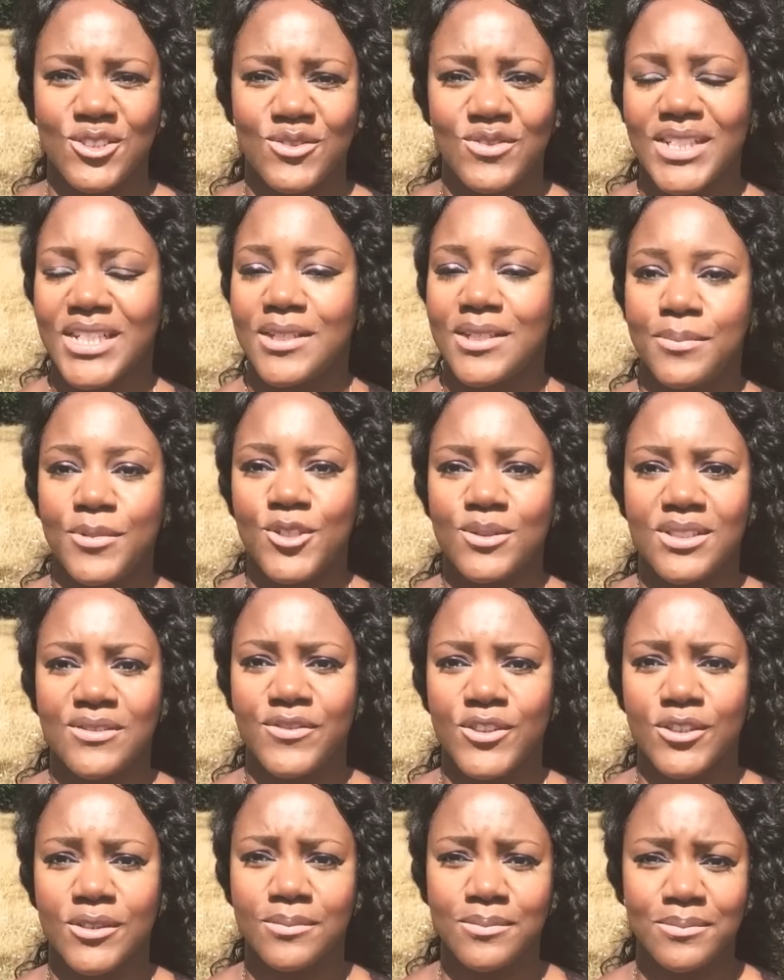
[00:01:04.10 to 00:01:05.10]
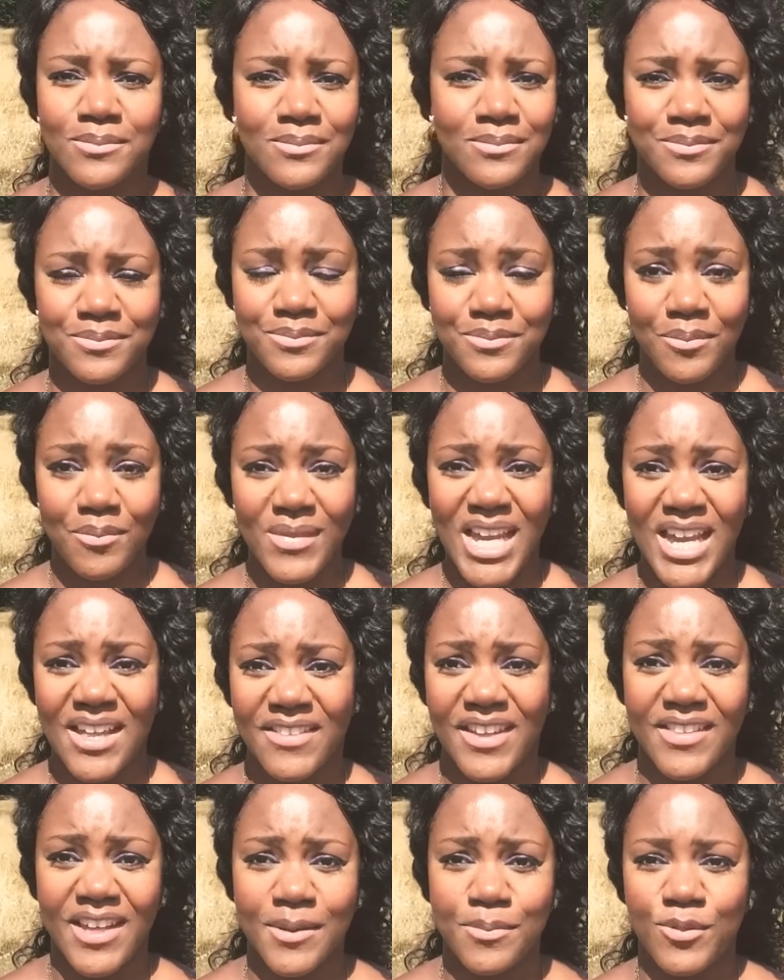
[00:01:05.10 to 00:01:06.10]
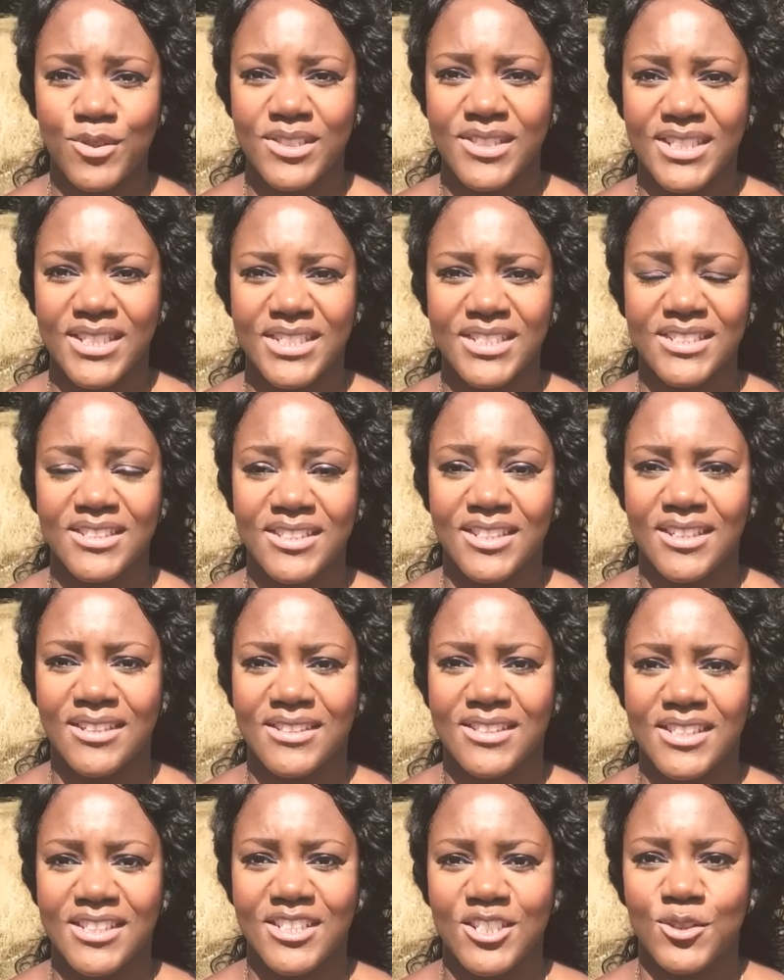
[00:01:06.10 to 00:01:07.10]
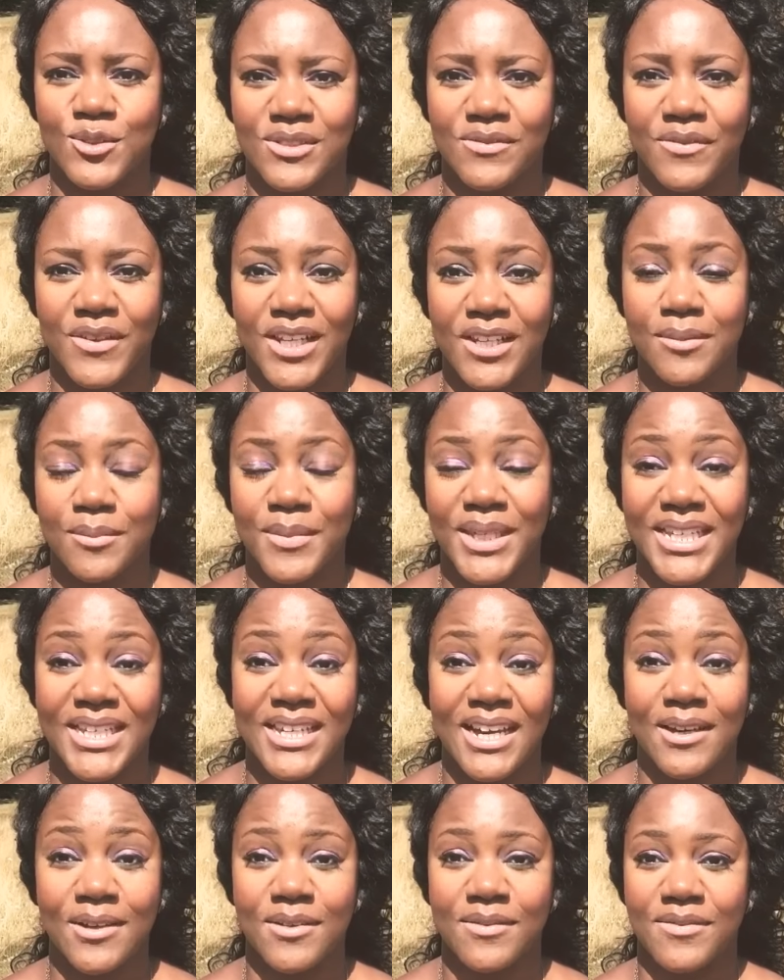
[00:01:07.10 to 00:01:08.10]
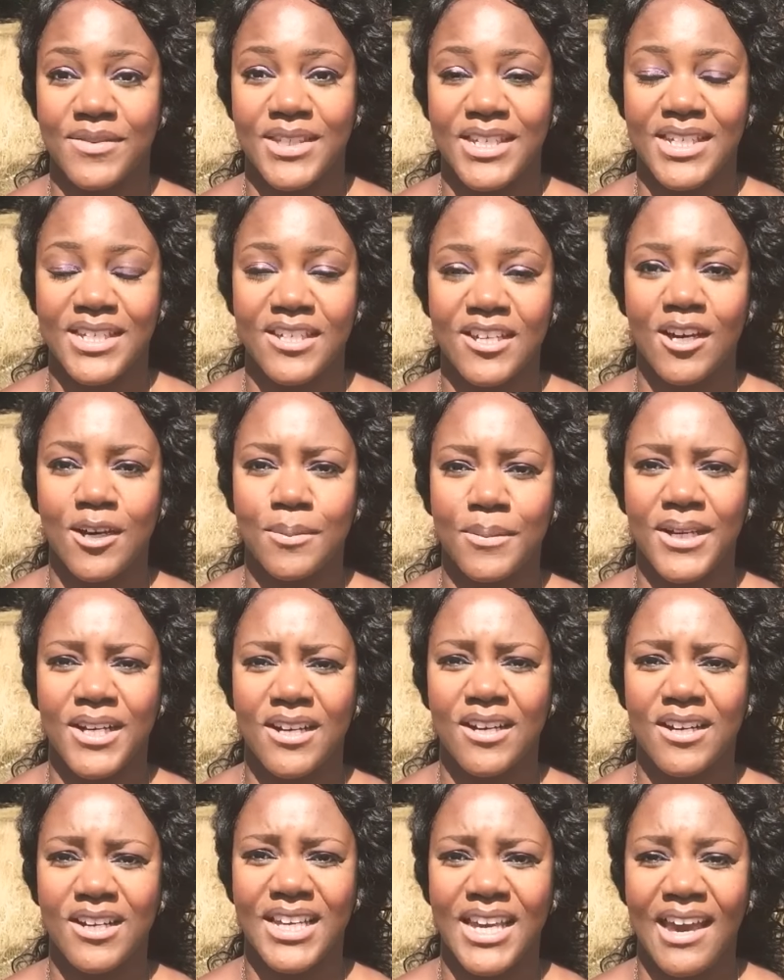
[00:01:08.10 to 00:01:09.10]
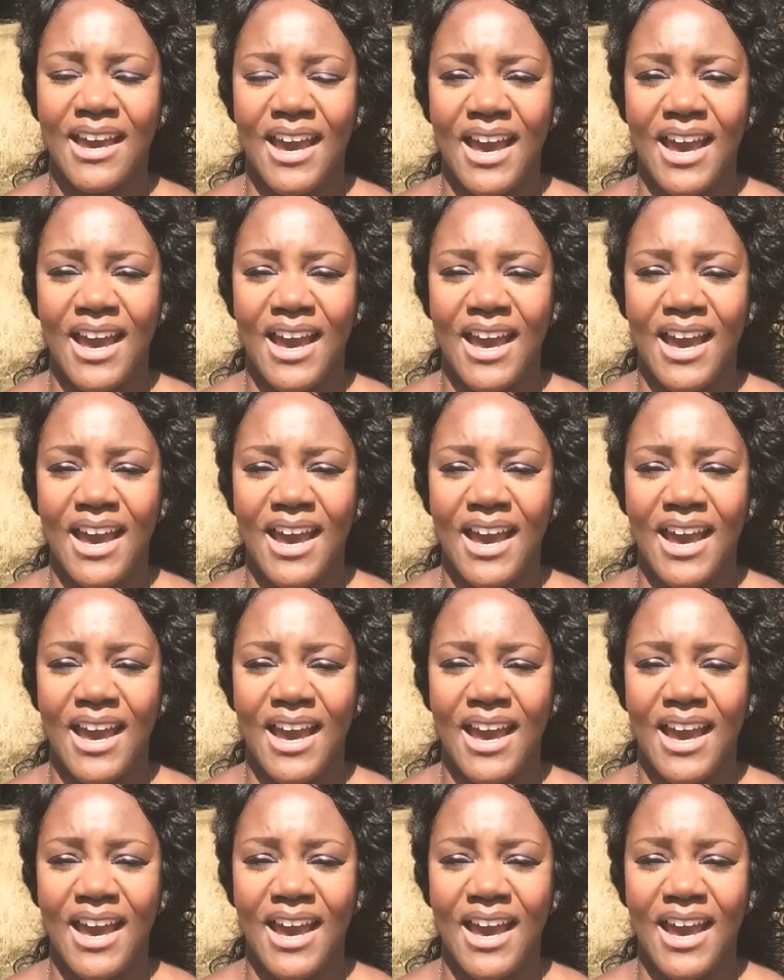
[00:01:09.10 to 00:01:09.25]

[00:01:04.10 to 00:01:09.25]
look really beautiful." And then they proceeded to continue to follow me out of the car park.